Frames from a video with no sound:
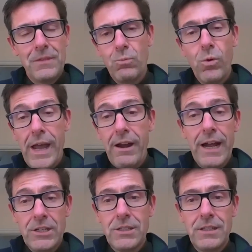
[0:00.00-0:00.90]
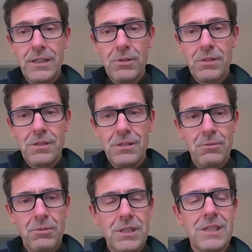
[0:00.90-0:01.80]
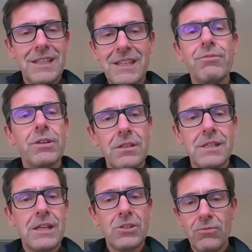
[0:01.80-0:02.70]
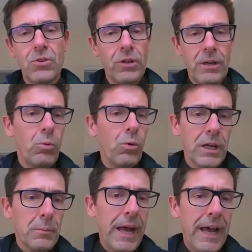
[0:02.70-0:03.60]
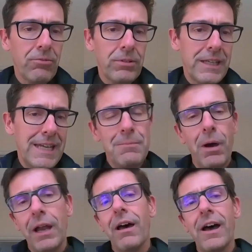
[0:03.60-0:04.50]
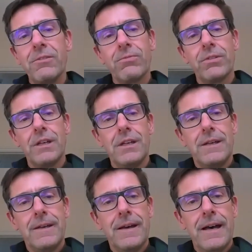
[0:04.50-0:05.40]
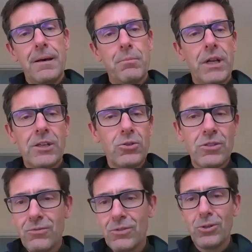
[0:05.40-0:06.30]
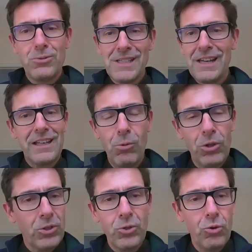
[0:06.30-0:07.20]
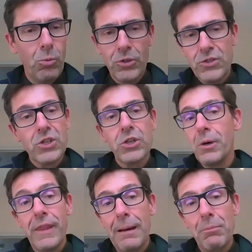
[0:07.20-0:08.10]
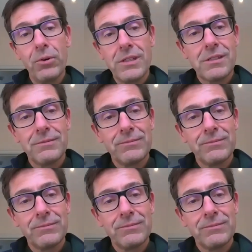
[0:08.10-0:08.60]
where actually there was a significant sense of God at work powerfully in my life, but I couldn't have told you exactly what the call was to at that point.